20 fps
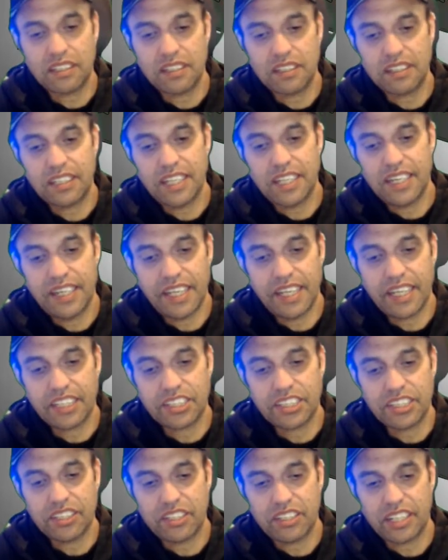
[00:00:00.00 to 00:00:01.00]

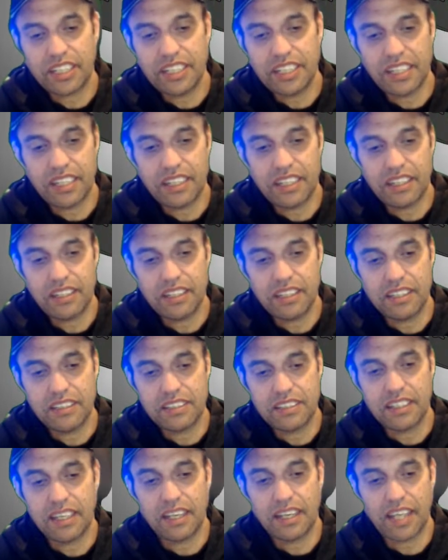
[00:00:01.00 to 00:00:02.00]
connection I get, is
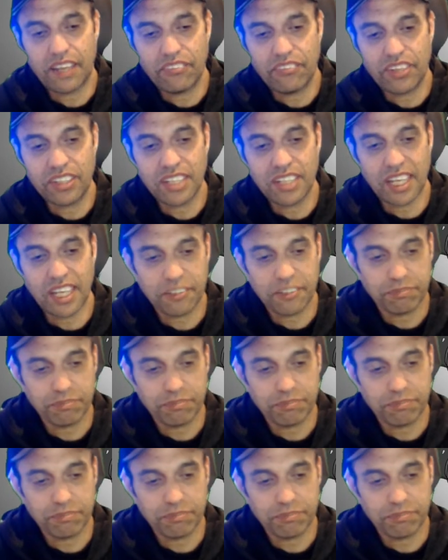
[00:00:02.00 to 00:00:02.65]
that having that,